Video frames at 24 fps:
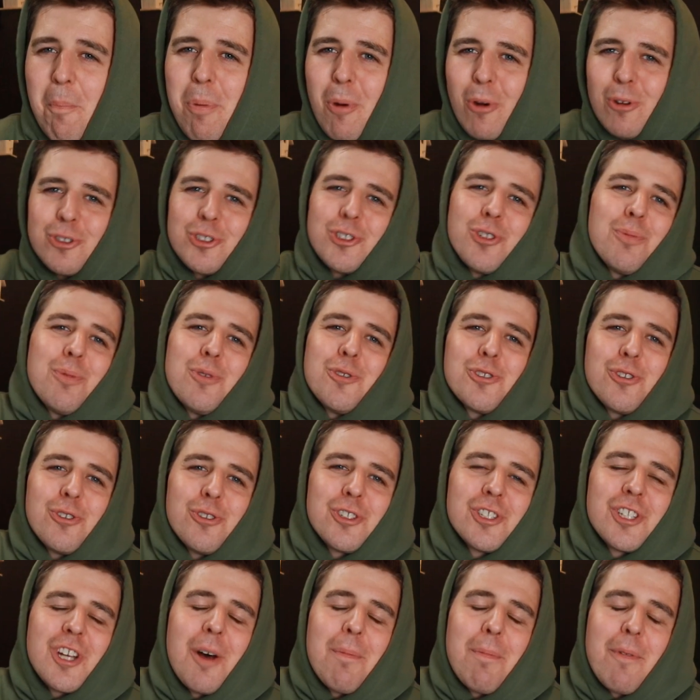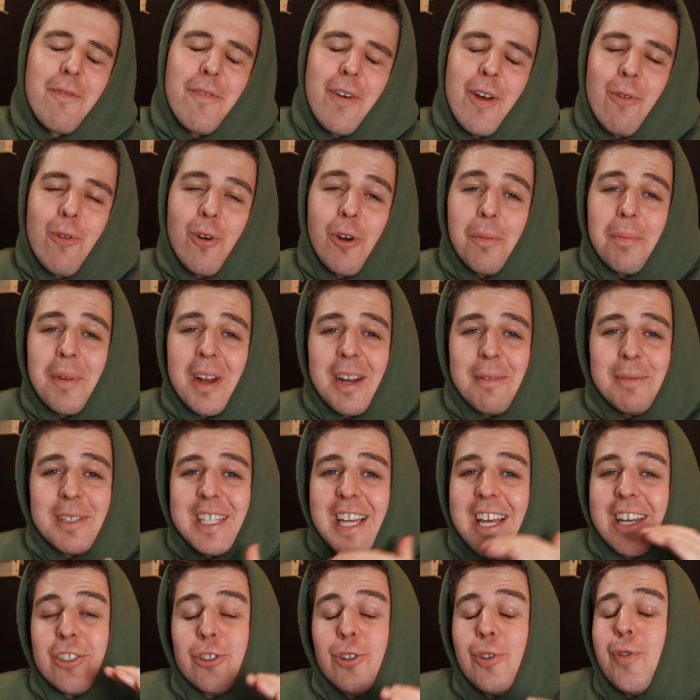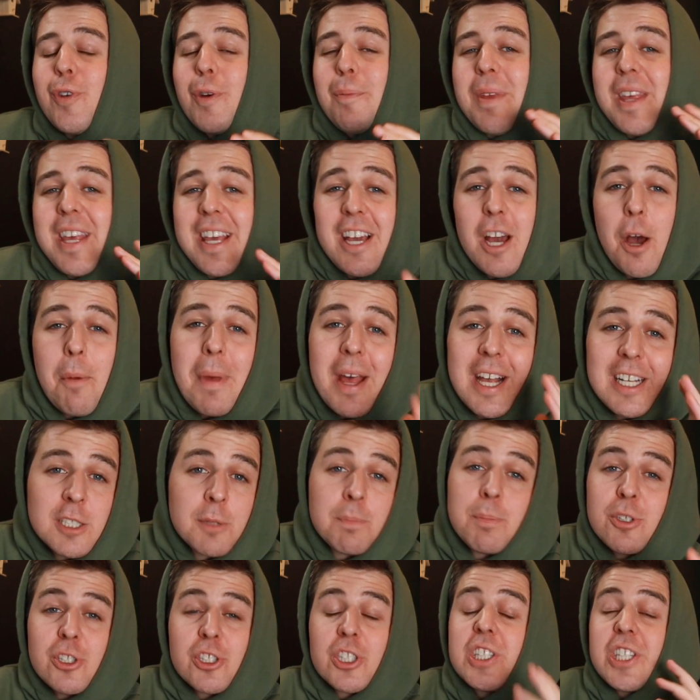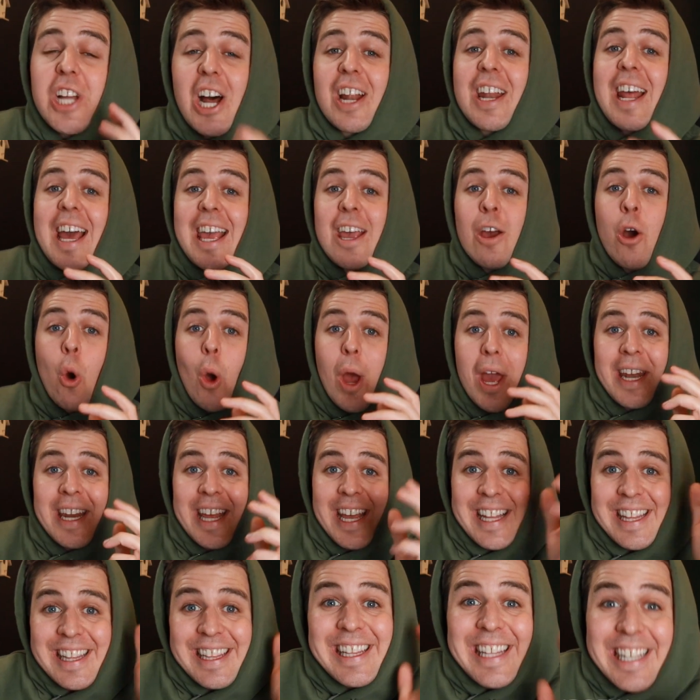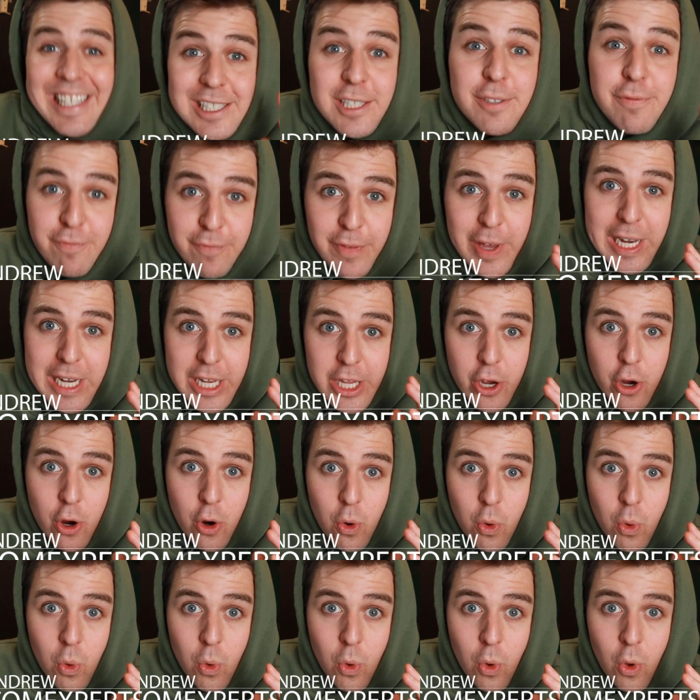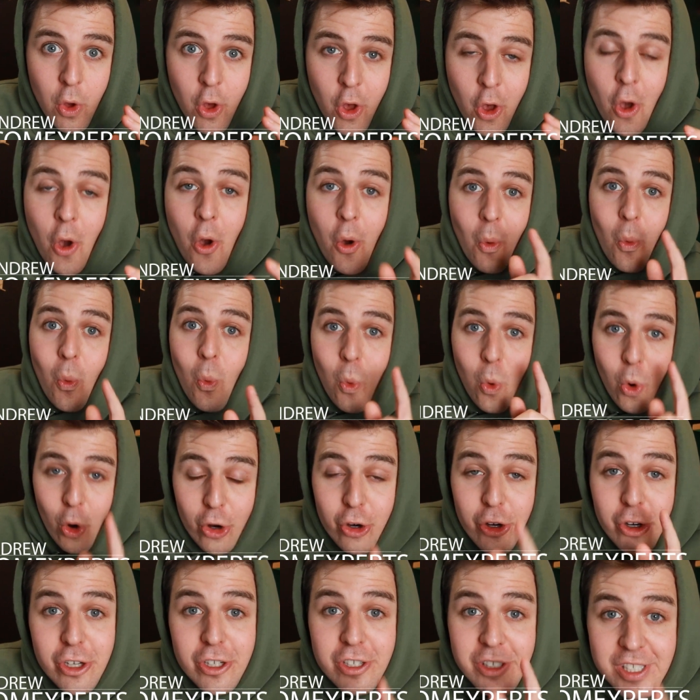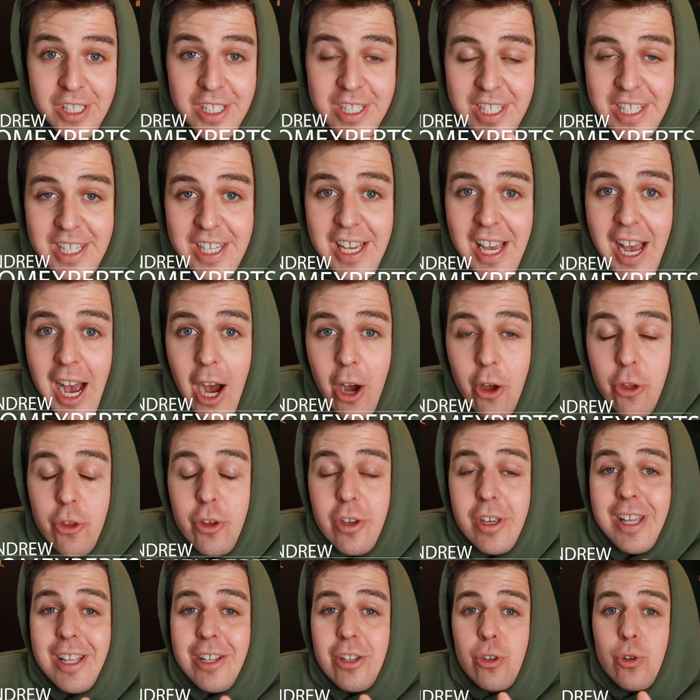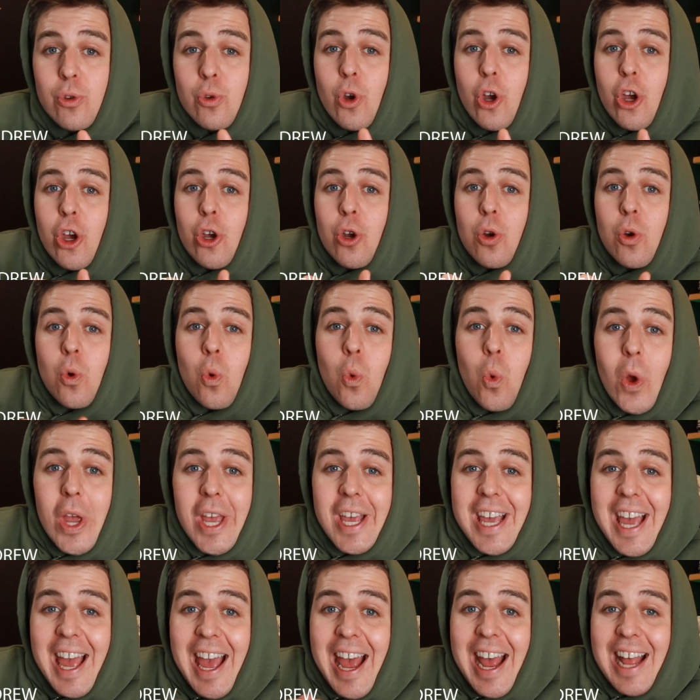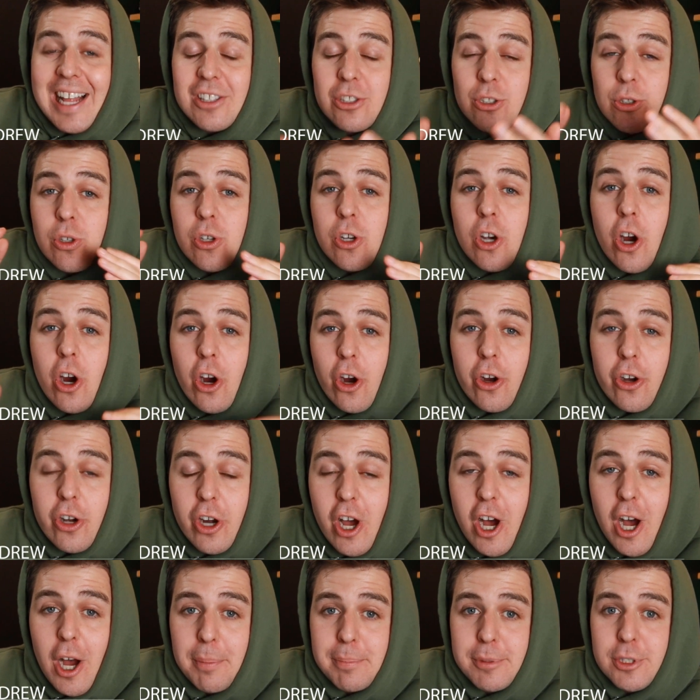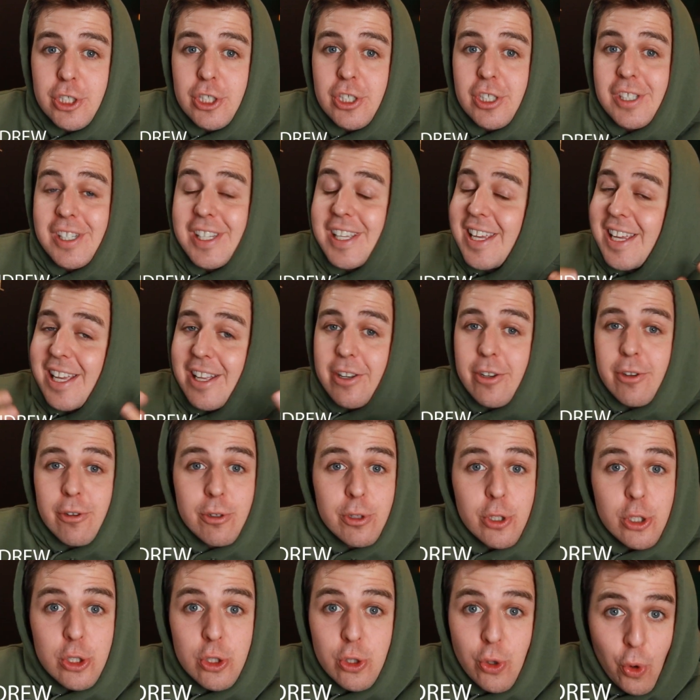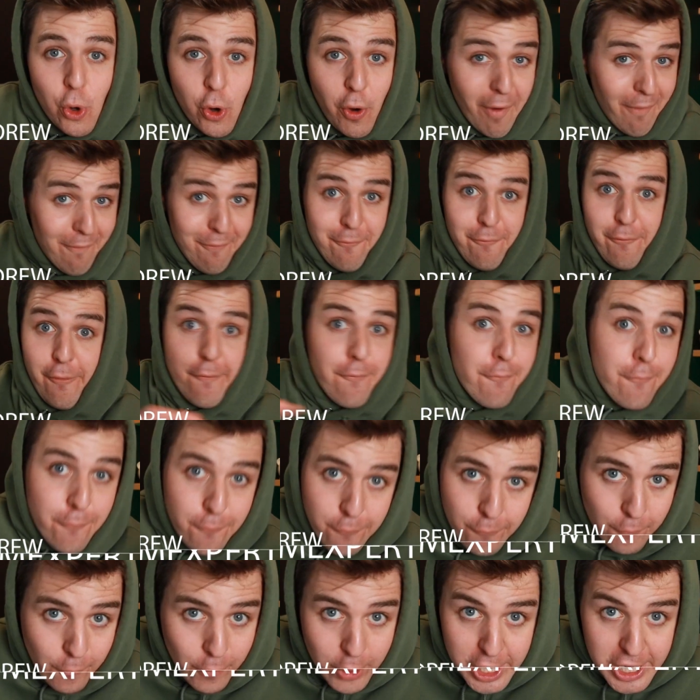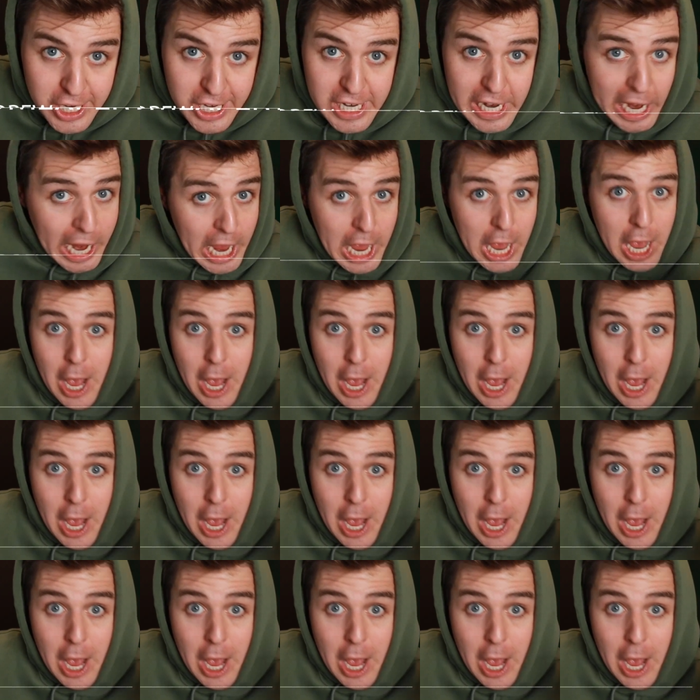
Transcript: Bonjour, bonjour Shopify world. My name is Andrew from ecommerce.io, and in this video, we're gonna see how you can do a quick add to cart option in your store for free